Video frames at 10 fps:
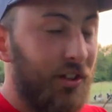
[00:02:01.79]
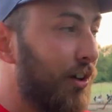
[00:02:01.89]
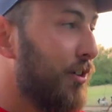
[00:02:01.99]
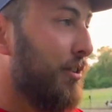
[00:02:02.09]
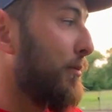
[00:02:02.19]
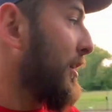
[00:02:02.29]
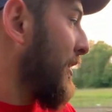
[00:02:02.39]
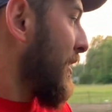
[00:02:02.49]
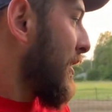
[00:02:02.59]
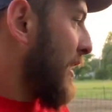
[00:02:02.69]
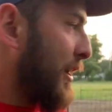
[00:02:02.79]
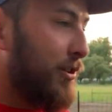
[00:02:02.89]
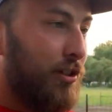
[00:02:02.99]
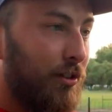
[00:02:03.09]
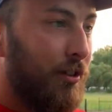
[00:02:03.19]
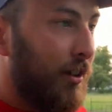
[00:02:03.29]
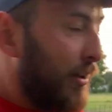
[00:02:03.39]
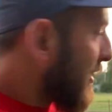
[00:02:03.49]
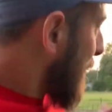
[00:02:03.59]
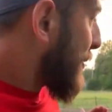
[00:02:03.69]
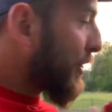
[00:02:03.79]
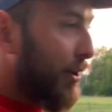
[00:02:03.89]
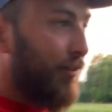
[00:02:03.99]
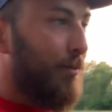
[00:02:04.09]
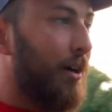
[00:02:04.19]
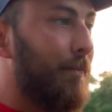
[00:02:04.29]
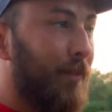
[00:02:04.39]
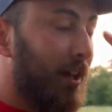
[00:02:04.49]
a turd to me, and I'll put all of them up